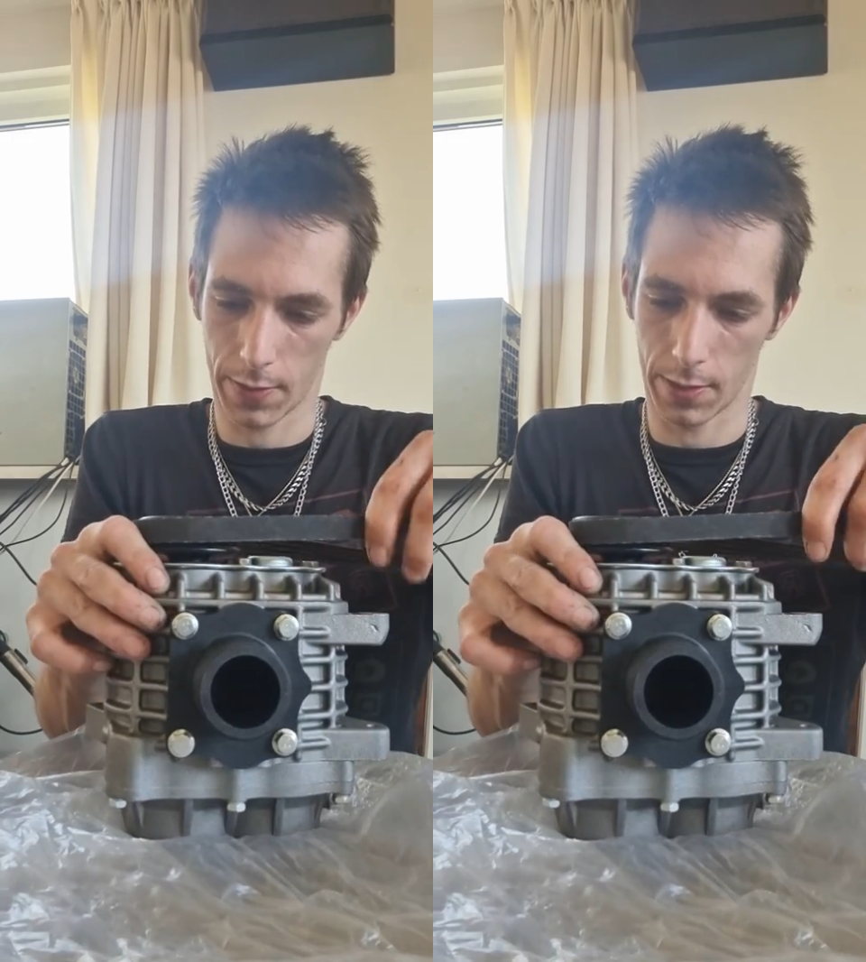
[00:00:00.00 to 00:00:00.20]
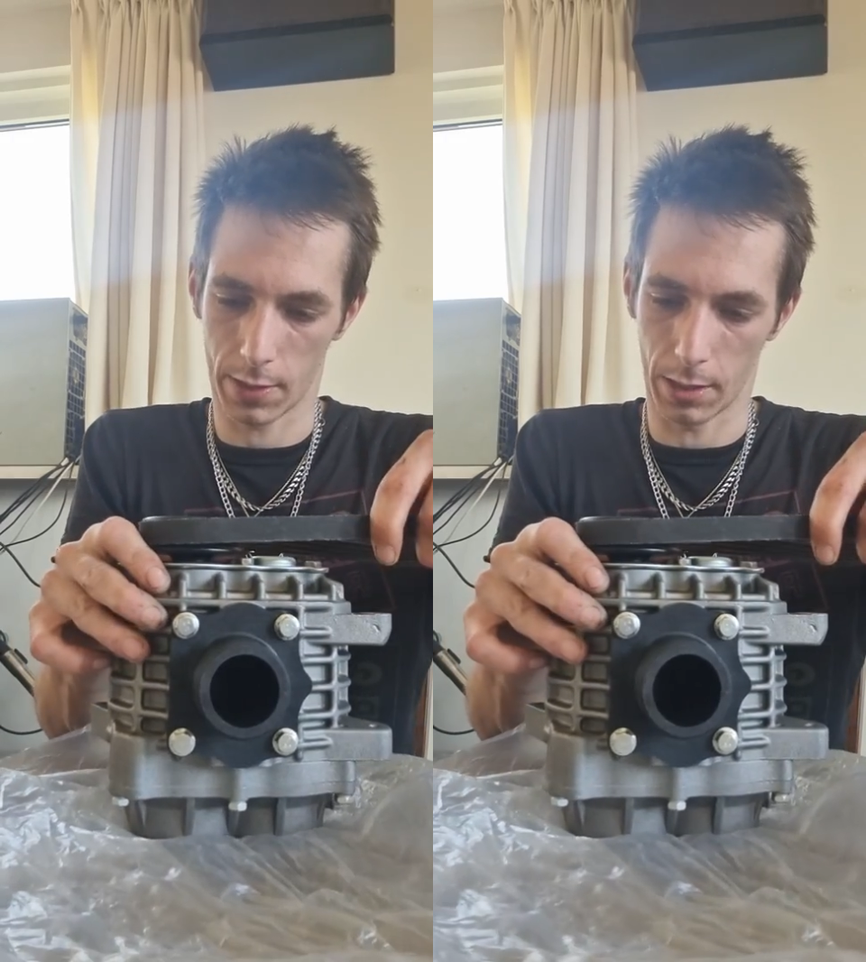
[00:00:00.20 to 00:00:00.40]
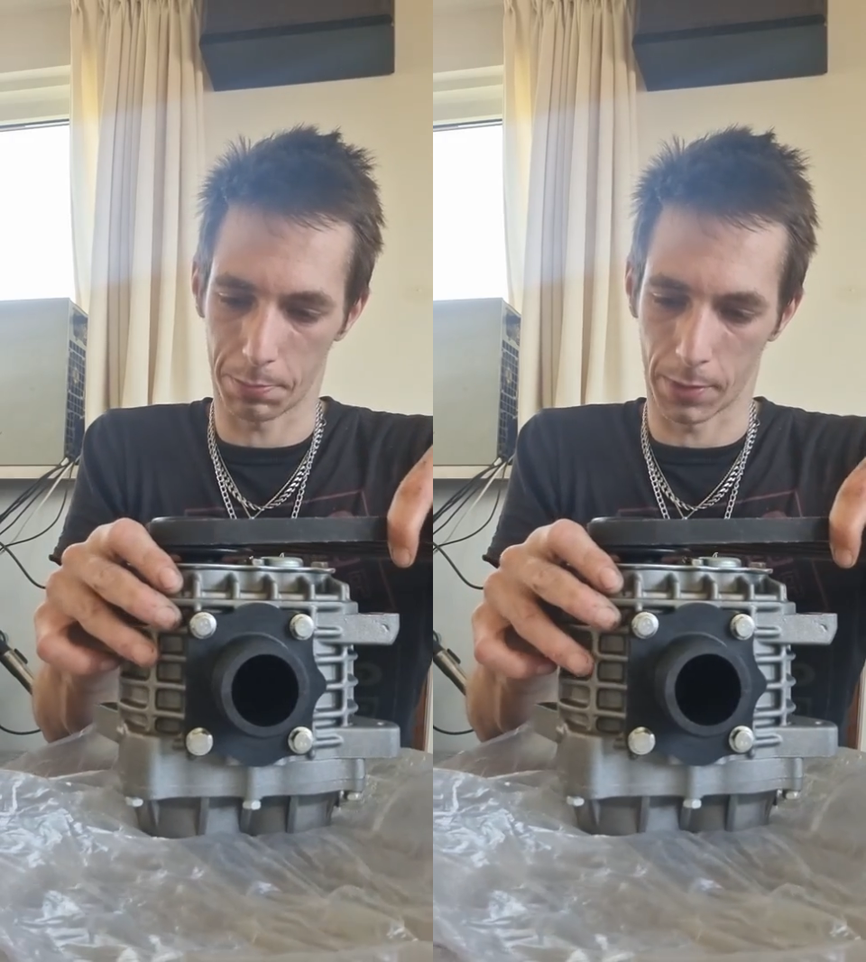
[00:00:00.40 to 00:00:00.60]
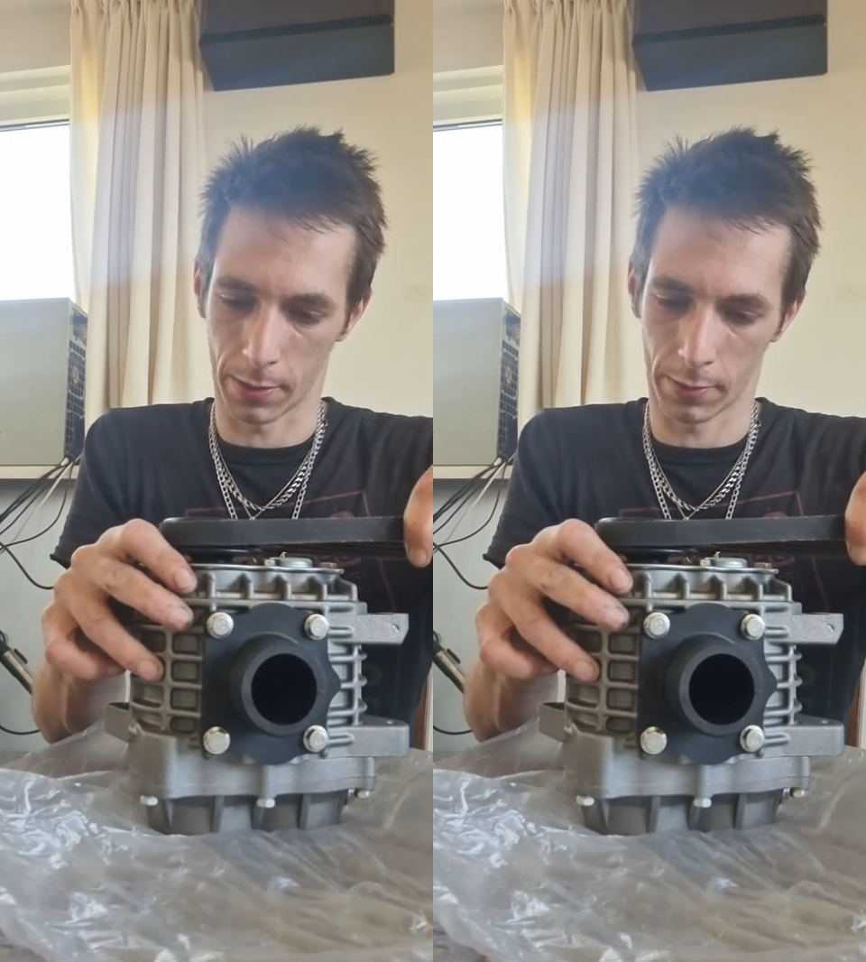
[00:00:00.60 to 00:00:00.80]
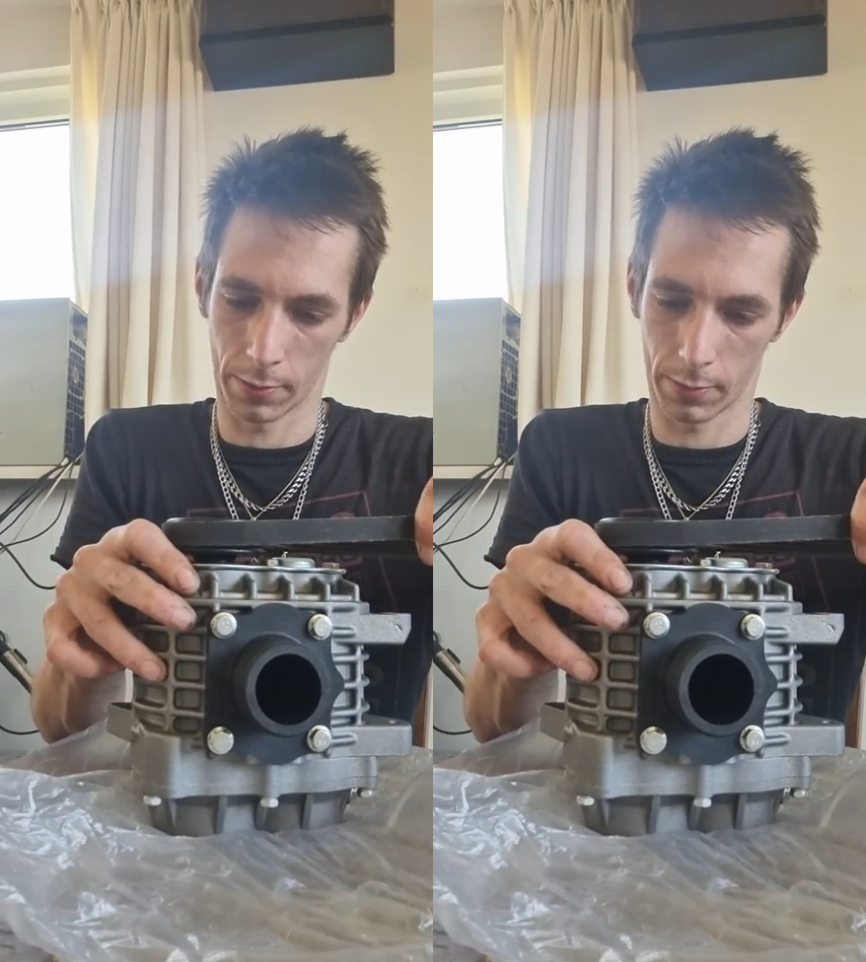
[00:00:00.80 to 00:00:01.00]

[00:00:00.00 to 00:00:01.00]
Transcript: not slip, man.